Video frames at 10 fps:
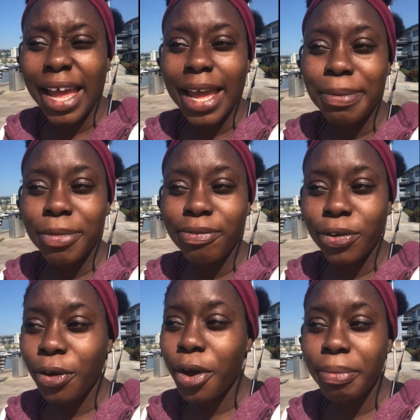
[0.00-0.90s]
If
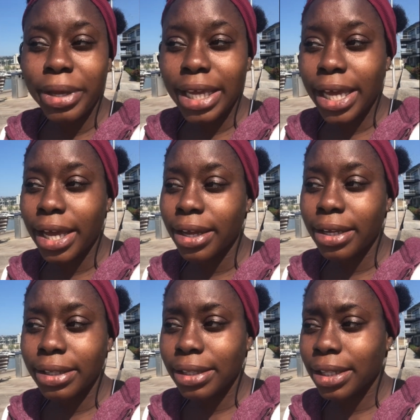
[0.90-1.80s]
you're coming here,
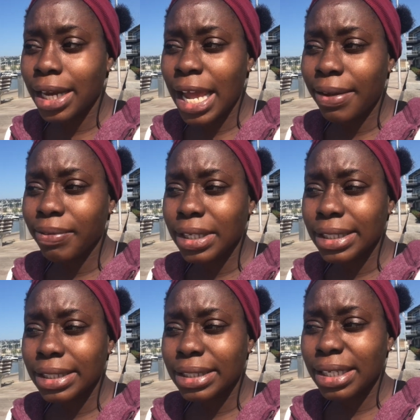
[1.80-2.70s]
the life
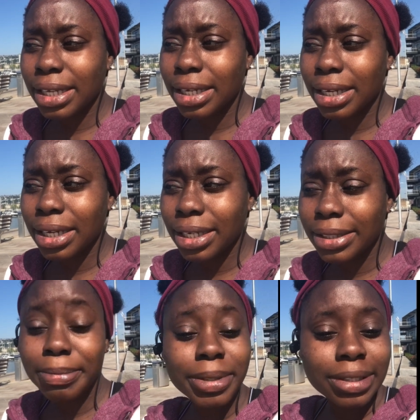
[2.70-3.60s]
is a
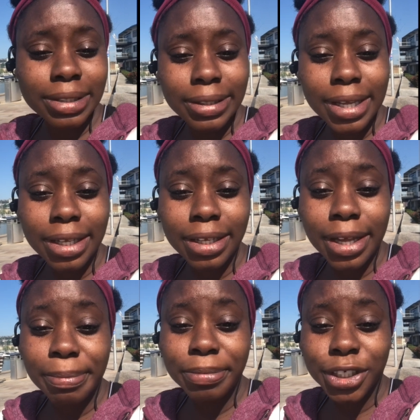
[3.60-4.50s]
little bit
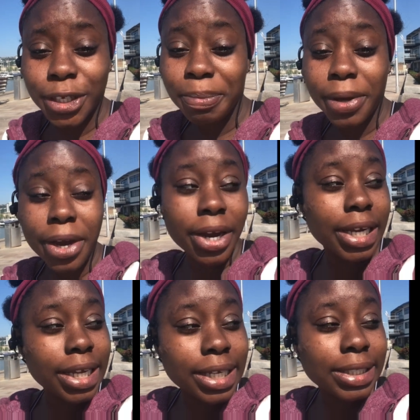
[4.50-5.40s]
cheaper
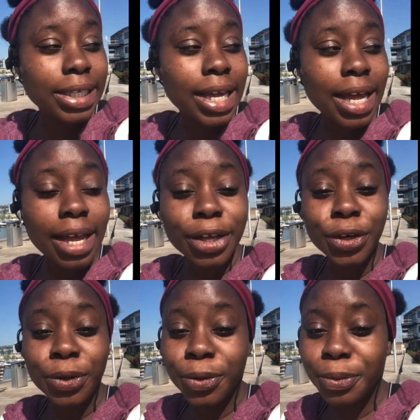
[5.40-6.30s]
and easier, you
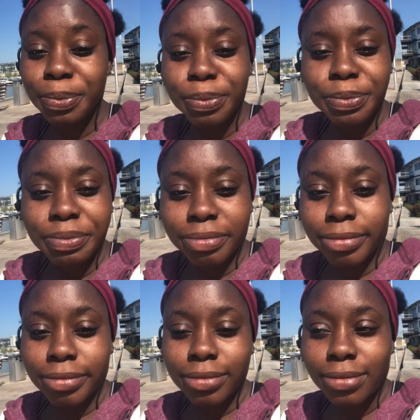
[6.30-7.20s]
know.
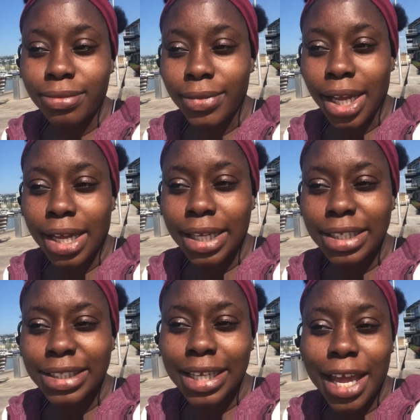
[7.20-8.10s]

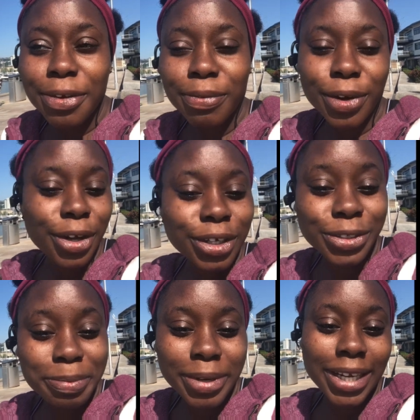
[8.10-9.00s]
It's kind of a
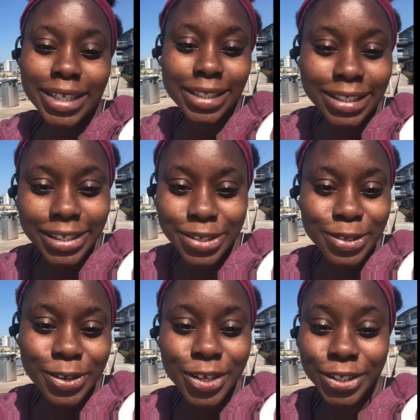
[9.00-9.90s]
luxury place
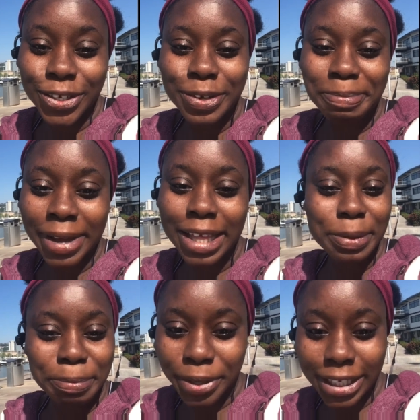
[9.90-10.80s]
still because you're by
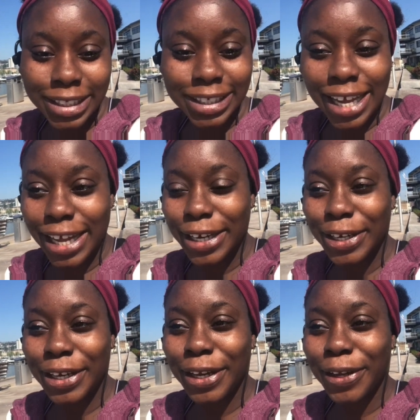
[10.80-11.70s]
the beach
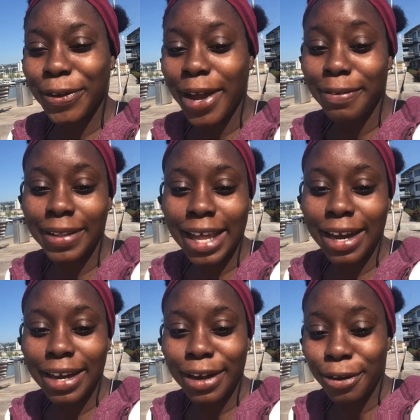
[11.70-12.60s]
and you have that
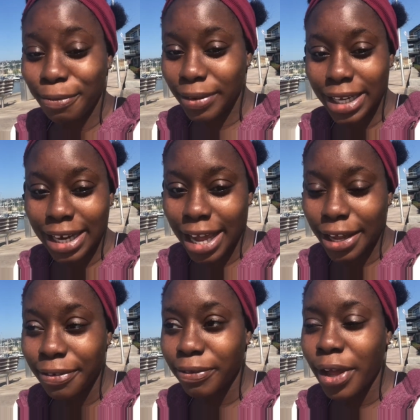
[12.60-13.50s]
lovely life.